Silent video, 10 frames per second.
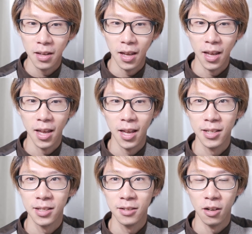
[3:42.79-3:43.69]

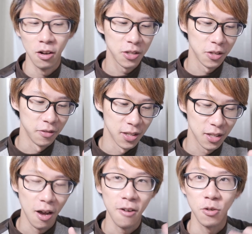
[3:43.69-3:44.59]
and also the
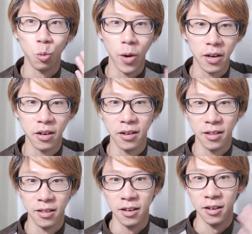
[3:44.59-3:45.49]
soft render
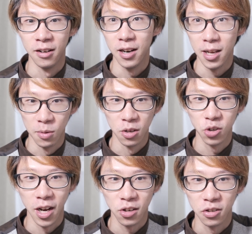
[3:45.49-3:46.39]
in their
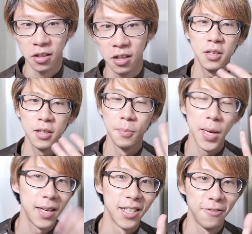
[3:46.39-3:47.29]
image actually. The
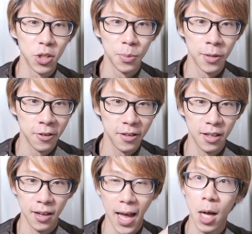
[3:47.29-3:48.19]
main difference between
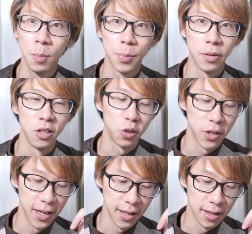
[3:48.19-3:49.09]
the Alps
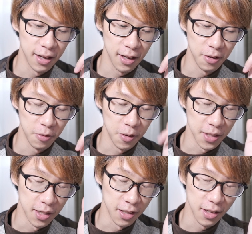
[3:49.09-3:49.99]
Punch and the
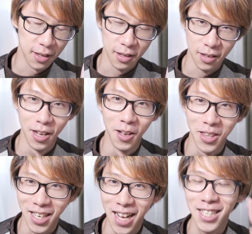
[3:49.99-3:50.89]

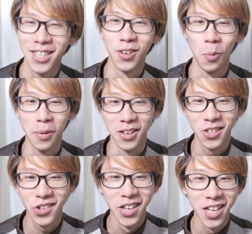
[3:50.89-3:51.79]
the Natsu Iro
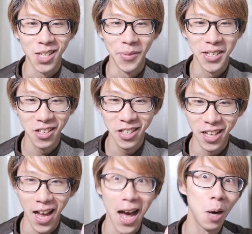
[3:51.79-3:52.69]
Punch is basically
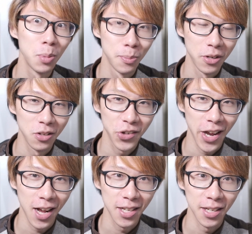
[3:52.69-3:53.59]
the Alps Punch
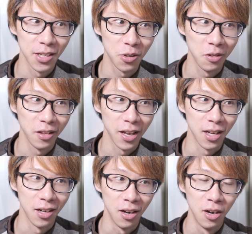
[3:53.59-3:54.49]
has a sort of like
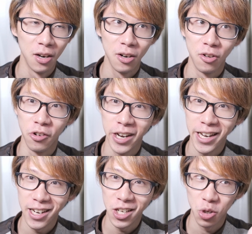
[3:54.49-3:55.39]
a
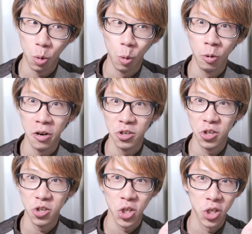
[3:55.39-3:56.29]
greenish
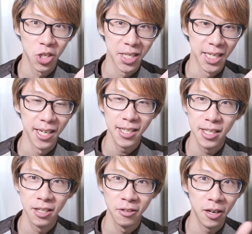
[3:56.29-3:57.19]
orangish tint
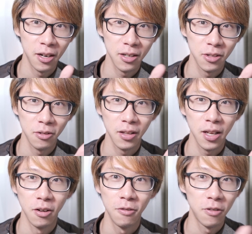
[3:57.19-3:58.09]
to their sort of
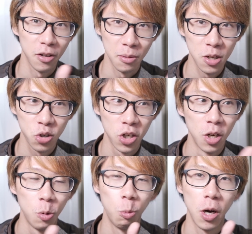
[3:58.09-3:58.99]
like overall image,
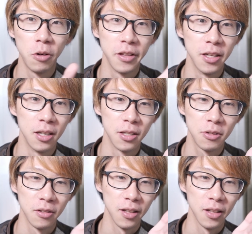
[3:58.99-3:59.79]
while the sort of